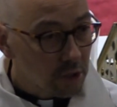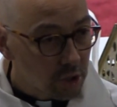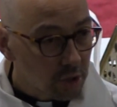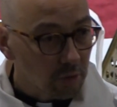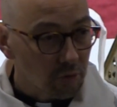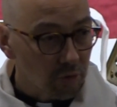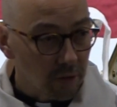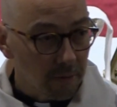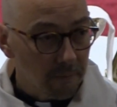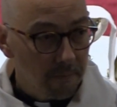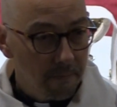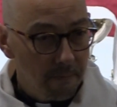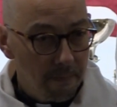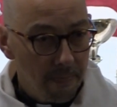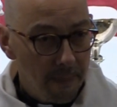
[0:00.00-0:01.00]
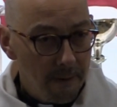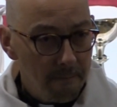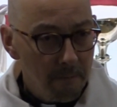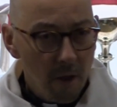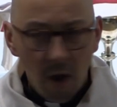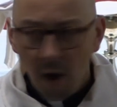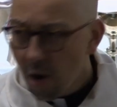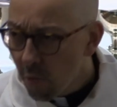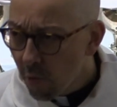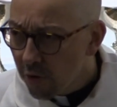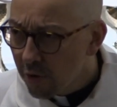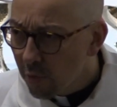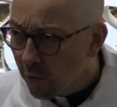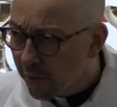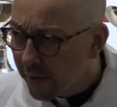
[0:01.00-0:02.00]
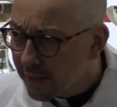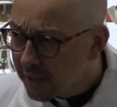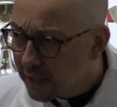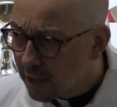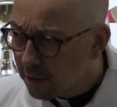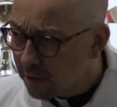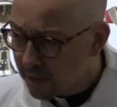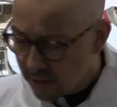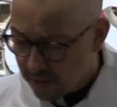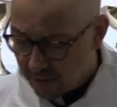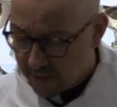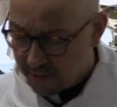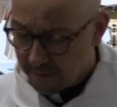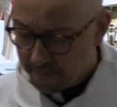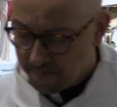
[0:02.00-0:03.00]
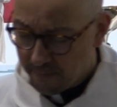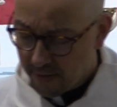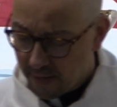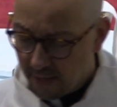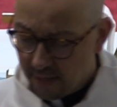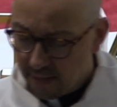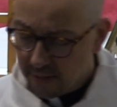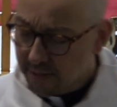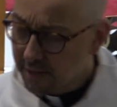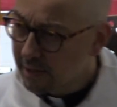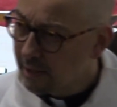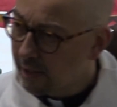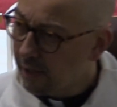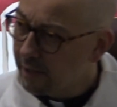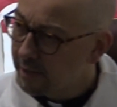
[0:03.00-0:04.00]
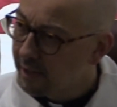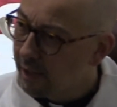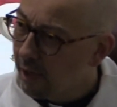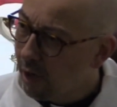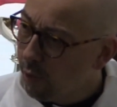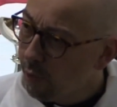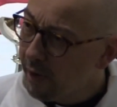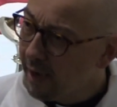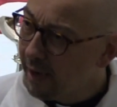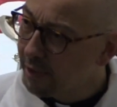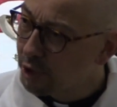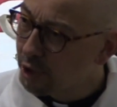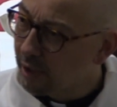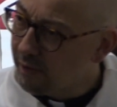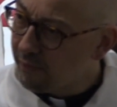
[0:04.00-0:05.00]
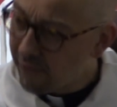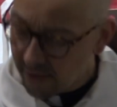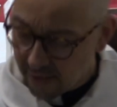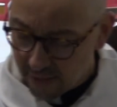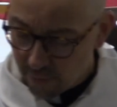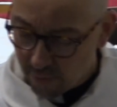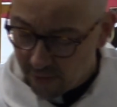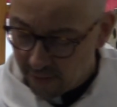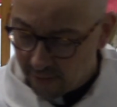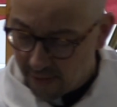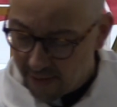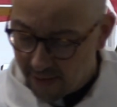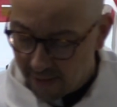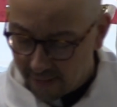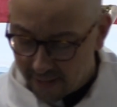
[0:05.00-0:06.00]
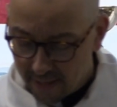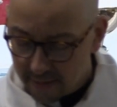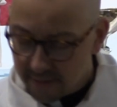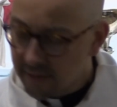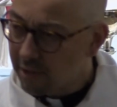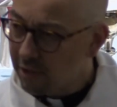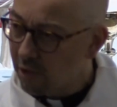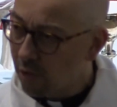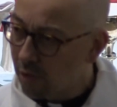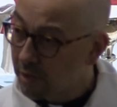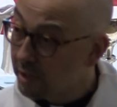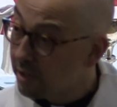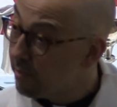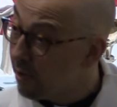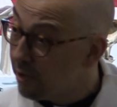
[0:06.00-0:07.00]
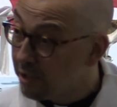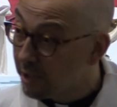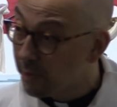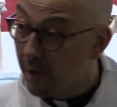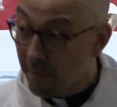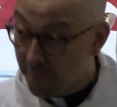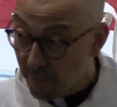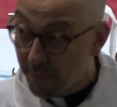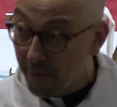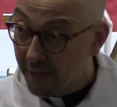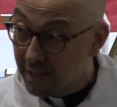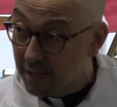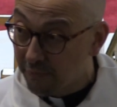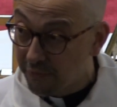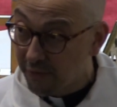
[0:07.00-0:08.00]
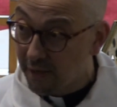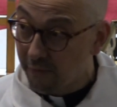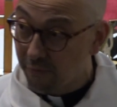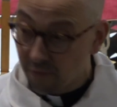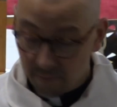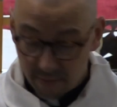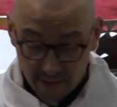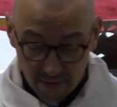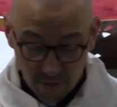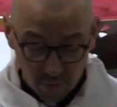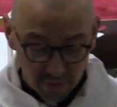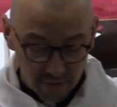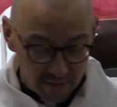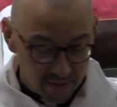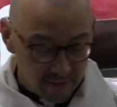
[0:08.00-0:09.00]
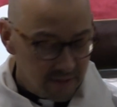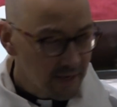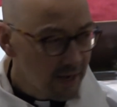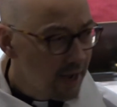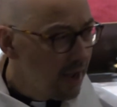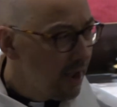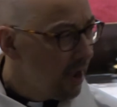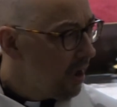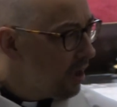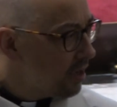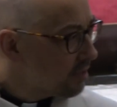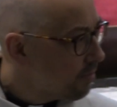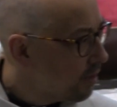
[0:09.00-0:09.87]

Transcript: to Children? I wonder what that tells us. In this society, are we actually valuing our cats and dogs as much as we are prepared to forgive them their naughtiness, as